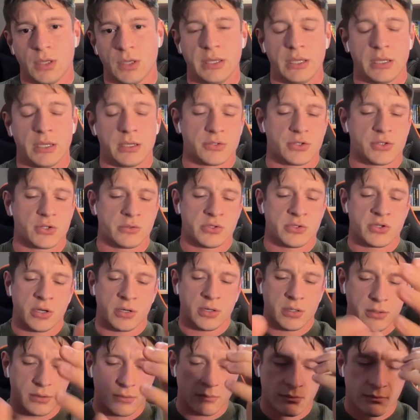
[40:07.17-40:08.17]
Yeah. So,
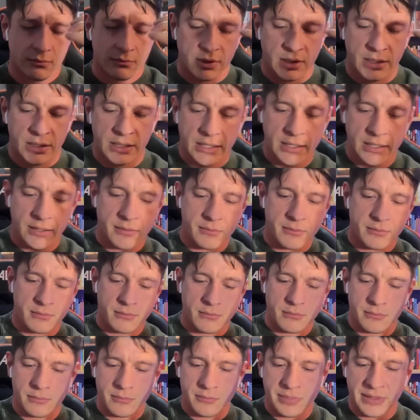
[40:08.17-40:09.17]
John,
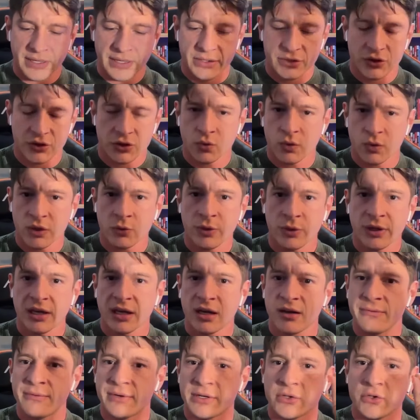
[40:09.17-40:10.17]
based on what we
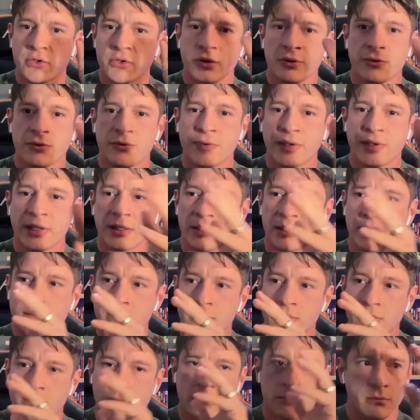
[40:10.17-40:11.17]
covered, do you feel
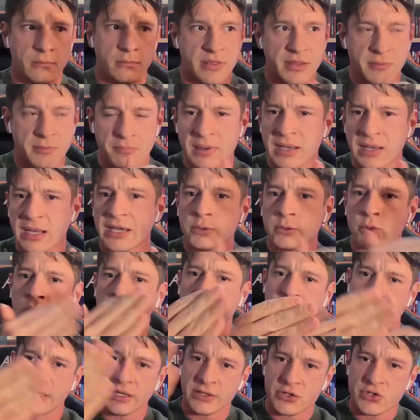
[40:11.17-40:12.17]
the plan
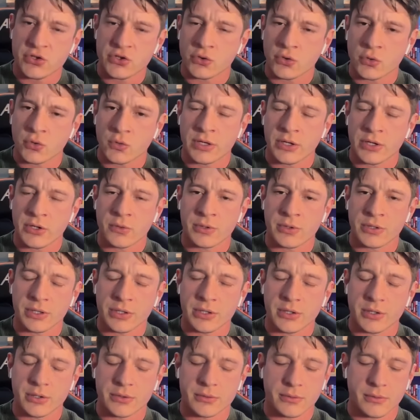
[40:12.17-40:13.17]
will get you to where you want to
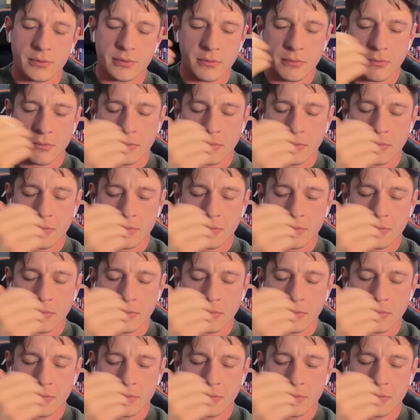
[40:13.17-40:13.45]
go?